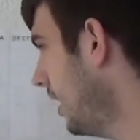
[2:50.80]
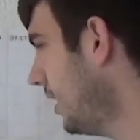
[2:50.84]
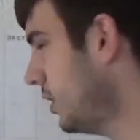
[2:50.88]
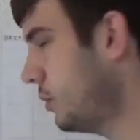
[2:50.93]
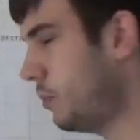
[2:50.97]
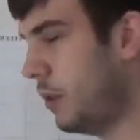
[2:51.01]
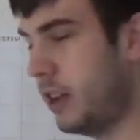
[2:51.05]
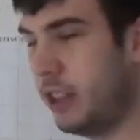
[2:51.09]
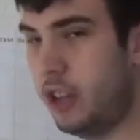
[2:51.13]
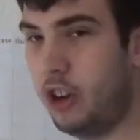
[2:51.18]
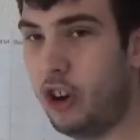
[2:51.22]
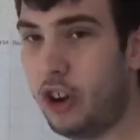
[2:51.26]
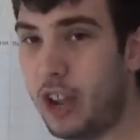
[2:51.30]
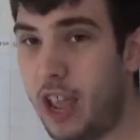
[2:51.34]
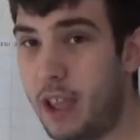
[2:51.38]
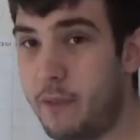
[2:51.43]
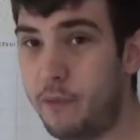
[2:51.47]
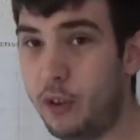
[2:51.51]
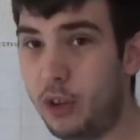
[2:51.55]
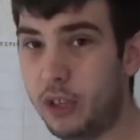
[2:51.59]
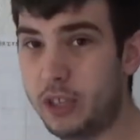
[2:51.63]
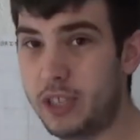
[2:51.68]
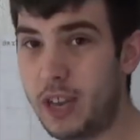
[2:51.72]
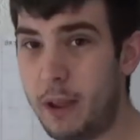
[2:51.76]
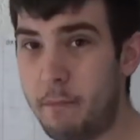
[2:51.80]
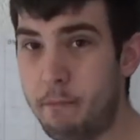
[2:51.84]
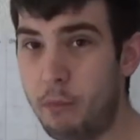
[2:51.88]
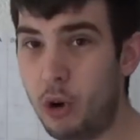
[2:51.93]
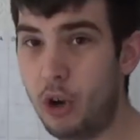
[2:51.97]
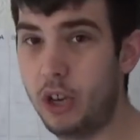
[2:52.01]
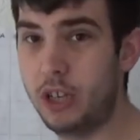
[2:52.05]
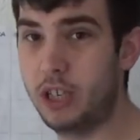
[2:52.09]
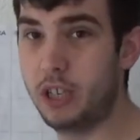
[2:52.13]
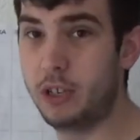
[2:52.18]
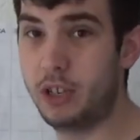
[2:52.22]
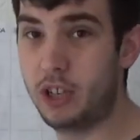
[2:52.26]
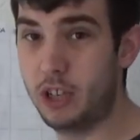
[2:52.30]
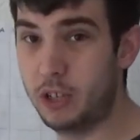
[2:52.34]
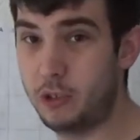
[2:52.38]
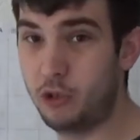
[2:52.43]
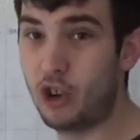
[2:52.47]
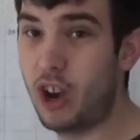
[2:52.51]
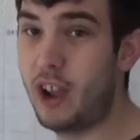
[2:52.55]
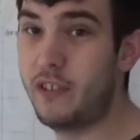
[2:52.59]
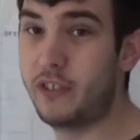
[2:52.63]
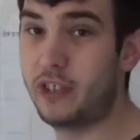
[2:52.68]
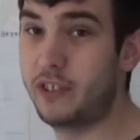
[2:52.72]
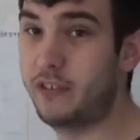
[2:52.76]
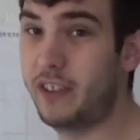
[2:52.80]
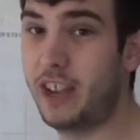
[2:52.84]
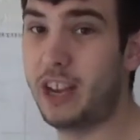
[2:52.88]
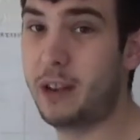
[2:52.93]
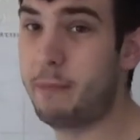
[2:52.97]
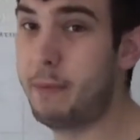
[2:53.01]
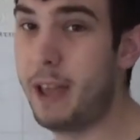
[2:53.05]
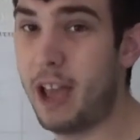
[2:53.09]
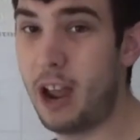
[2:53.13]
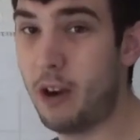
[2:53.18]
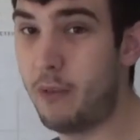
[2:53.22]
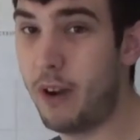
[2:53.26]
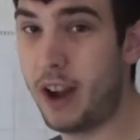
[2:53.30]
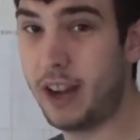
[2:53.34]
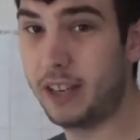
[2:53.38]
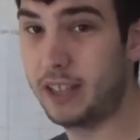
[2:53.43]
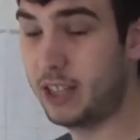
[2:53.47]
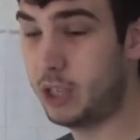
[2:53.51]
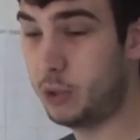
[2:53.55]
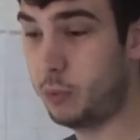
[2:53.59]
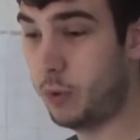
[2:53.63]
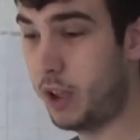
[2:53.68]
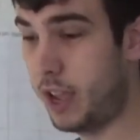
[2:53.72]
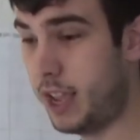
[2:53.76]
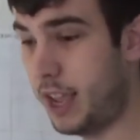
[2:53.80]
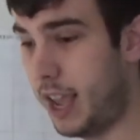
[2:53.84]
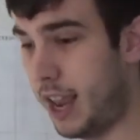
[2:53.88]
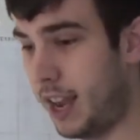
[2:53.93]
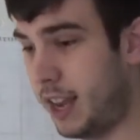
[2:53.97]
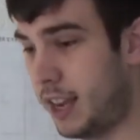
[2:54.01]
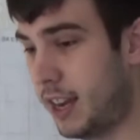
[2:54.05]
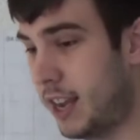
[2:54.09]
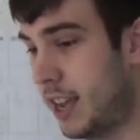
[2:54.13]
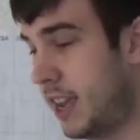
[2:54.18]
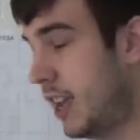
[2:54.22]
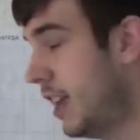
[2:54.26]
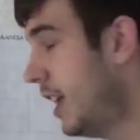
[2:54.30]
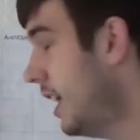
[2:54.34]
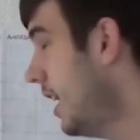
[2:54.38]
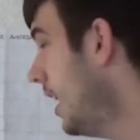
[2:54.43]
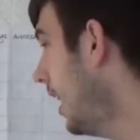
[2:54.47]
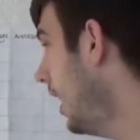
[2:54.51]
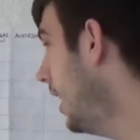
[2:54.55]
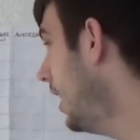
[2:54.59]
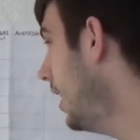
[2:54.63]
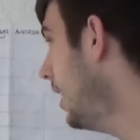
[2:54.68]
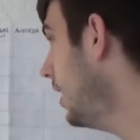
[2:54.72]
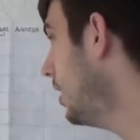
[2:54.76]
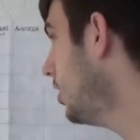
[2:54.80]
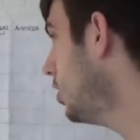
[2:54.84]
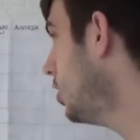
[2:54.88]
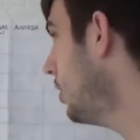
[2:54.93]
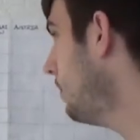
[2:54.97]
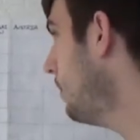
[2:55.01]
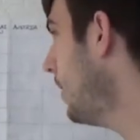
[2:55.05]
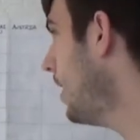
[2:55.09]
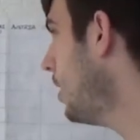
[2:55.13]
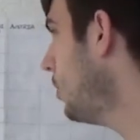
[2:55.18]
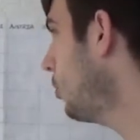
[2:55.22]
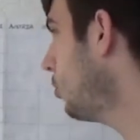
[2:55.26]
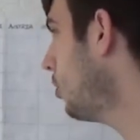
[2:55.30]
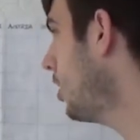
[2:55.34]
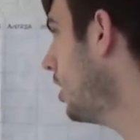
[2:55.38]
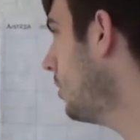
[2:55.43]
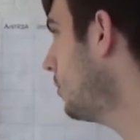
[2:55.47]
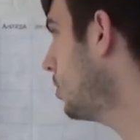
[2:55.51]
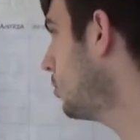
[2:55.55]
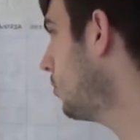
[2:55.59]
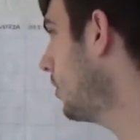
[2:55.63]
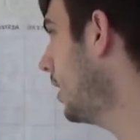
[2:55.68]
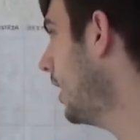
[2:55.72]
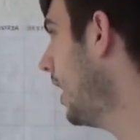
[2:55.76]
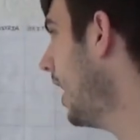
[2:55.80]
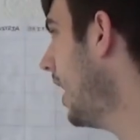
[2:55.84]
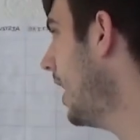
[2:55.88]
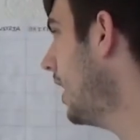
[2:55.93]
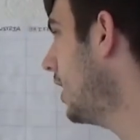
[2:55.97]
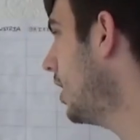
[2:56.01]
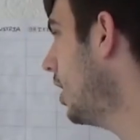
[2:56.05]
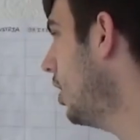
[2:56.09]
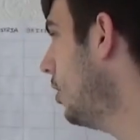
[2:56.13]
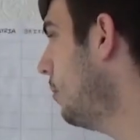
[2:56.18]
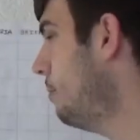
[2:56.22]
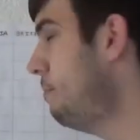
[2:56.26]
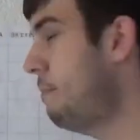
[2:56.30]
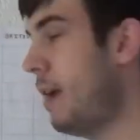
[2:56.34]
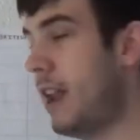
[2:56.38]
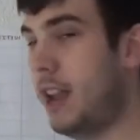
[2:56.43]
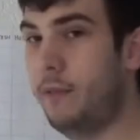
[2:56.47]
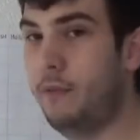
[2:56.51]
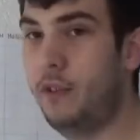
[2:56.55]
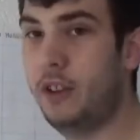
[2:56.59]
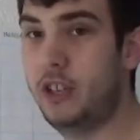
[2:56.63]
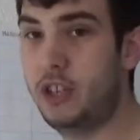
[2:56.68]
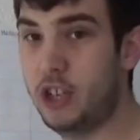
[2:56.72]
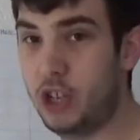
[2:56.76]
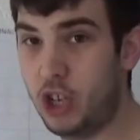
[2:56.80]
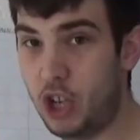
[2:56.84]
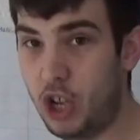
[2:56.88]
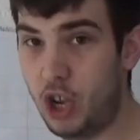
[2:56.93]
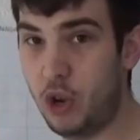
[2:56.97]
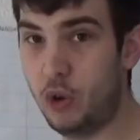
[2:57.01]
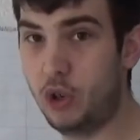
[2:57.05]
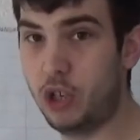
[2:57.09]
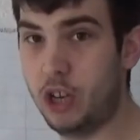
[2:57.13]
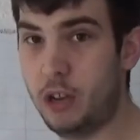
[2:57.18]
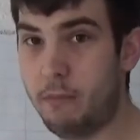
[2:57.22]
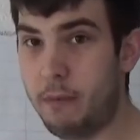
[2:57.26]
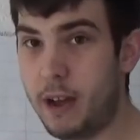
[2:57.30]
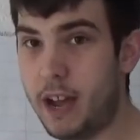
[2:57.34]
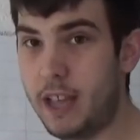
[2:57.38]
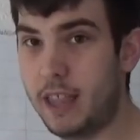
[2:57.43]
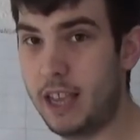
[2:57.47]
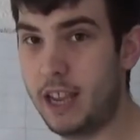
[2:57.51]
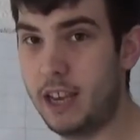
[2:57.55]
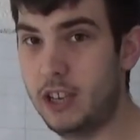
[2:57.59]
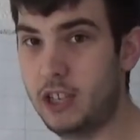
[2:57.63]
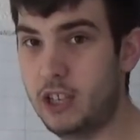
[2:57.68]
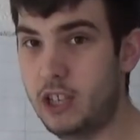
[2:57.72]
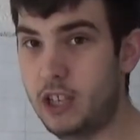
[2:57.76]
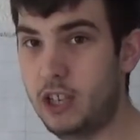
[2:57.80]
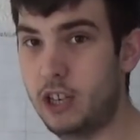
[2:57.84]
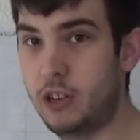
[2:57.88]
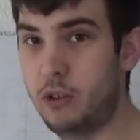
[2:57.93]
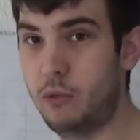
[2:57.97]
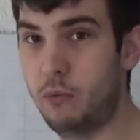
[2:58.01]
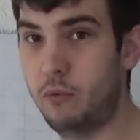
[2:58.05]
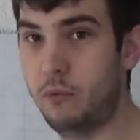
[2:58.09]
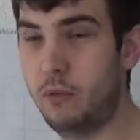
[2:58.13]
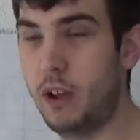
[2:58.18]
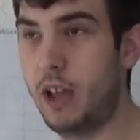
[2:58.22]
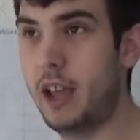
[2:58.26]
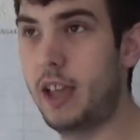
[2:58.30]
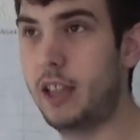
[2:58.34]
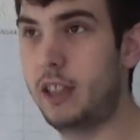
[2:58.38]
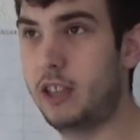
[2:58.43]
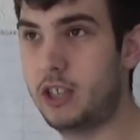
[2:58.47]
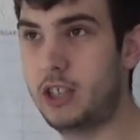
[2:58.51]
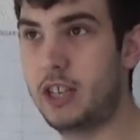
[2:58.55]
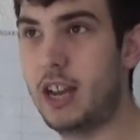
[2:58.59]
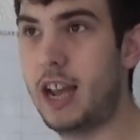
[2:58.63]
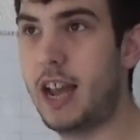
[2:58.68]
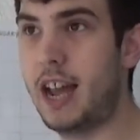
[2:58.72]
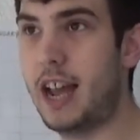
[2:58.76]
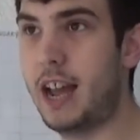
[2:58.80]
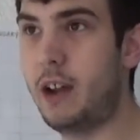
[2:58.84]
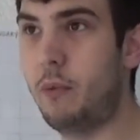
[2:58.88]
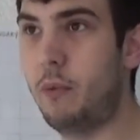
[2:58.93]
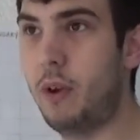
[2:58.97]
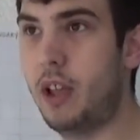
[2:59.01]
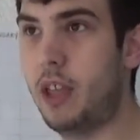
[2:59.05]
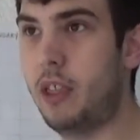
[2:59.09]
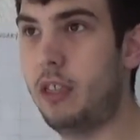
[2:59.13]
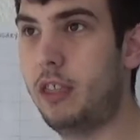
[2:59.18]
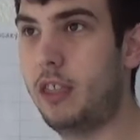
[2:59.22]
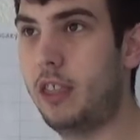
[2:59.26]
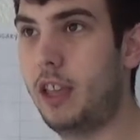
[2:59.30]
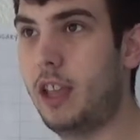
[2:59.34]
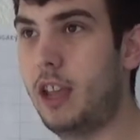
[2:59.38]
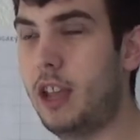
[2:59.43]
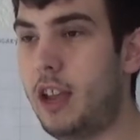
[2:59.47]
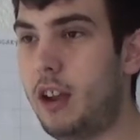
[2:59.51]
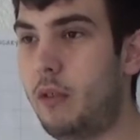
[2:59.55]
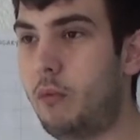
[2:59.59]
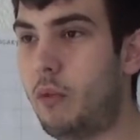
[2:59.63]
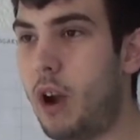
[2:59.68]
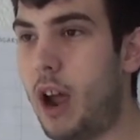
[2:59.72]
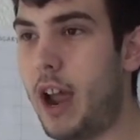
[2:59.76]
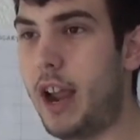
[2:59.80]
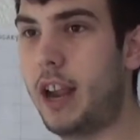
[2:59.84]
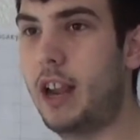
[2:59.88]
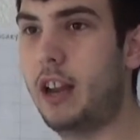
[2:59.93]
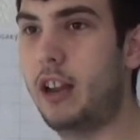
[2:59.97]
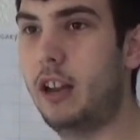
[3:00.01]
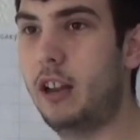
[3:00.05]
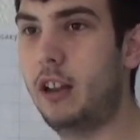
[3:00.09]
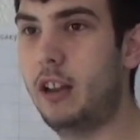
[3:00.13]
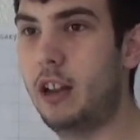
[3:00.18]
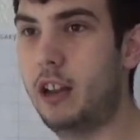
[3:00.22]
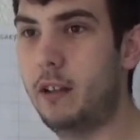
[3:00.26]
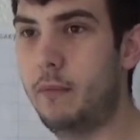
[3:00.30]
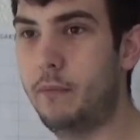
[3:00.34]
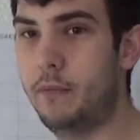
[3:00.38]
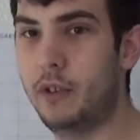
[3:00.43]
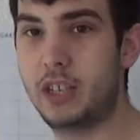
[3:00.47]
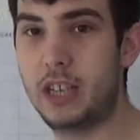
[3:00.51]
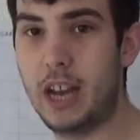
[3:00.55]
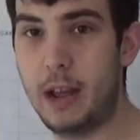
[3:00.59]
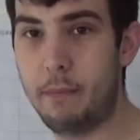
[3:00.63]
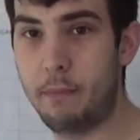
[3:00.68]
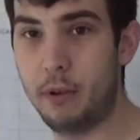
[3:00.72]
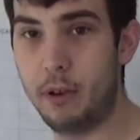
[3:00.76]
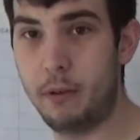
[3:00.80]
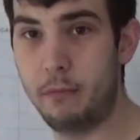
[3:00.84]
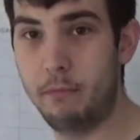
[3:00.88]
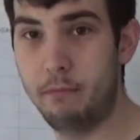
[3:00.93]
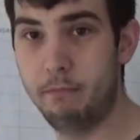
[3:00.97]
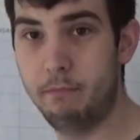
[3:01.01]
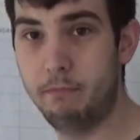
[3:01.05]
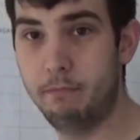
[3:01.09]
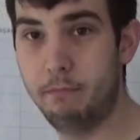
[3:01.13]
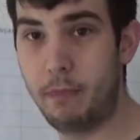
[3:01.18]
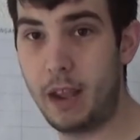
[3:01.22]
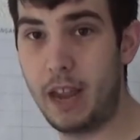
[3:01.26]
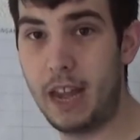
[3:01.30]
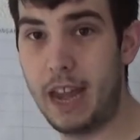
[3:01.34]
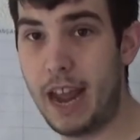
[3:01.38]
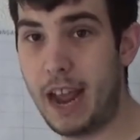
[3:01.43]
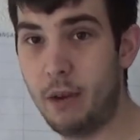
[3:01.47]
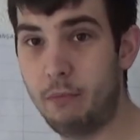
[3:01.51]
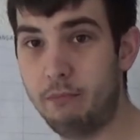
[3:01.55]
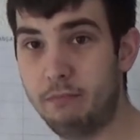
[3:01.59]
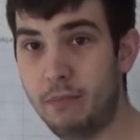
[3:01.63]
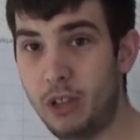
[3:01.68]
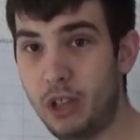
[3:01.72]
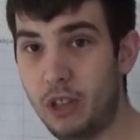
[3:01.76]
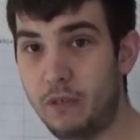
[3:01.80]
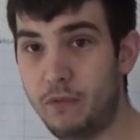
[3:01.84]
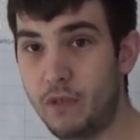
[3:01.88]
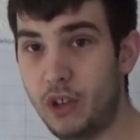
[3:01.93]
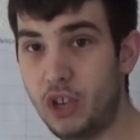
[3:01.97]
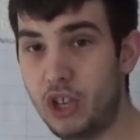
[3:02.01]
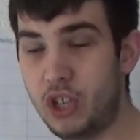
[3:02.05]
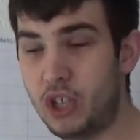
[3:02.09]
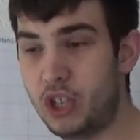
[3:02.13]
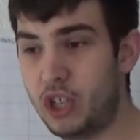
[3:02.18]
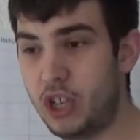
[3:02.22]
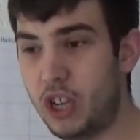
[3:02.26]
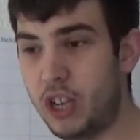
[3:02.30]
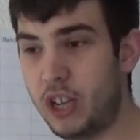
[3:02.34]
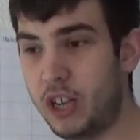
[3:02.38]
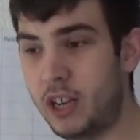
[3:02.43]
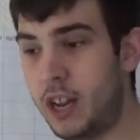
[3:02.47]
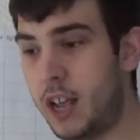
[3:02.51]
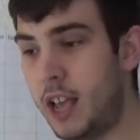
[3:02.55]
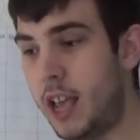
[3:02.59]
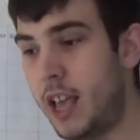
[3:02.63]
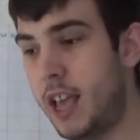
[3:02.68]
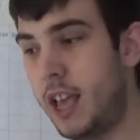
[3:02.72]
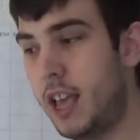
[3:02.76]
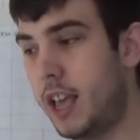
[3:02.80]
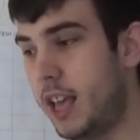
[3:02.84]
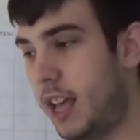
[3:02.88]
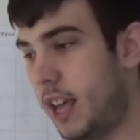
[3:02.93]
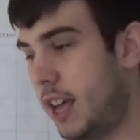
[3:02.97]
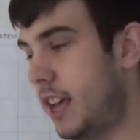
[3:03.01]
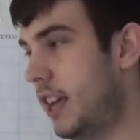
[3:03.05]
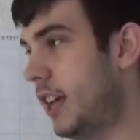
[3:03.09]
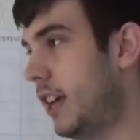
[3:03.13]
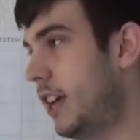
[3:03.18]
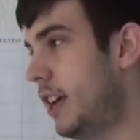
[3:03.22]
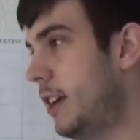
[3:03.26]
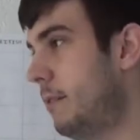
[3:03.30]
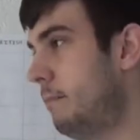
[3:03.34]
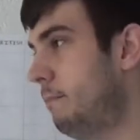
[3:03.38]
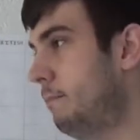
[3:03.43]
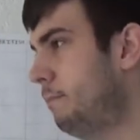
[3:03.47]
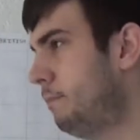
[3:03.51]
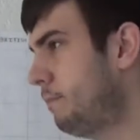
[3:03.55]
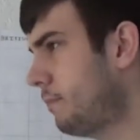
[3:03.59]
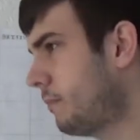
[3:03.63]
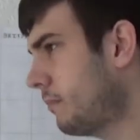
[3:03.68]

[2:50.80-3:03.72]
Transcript: that's why they're not getting full 10 points is because drivers have had a better race this weekend. Uh, so P3 was Ricciardo, benefited hugely by the incident at the start with uh, Raikkonen and Verstappen being out at the first turn. Um,